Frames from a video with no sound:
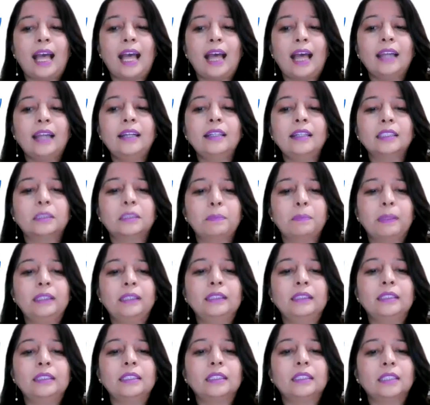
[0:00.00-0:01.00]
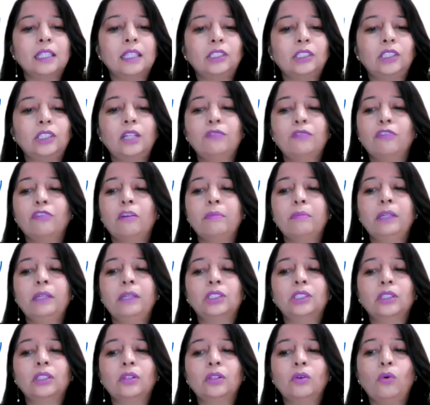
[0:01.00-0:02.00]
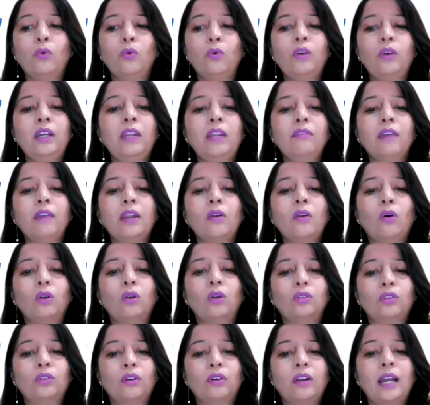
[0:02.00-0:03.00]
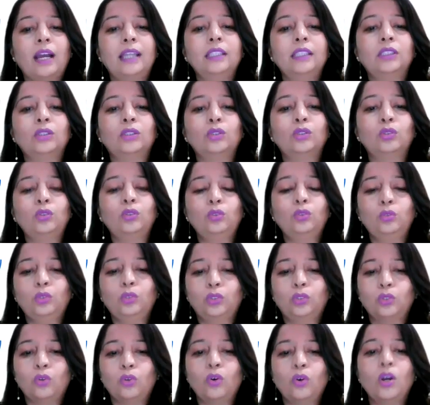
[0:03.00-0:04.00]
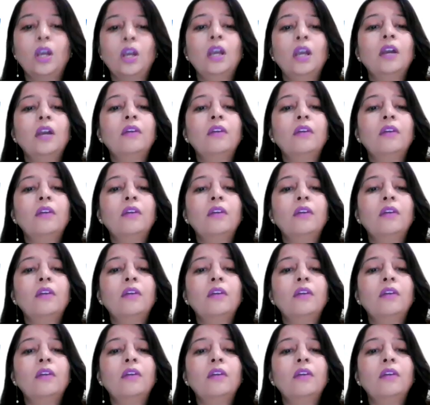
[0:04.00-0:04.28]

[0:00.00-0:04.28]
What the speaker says: and dispenses such information only when authorized to do so.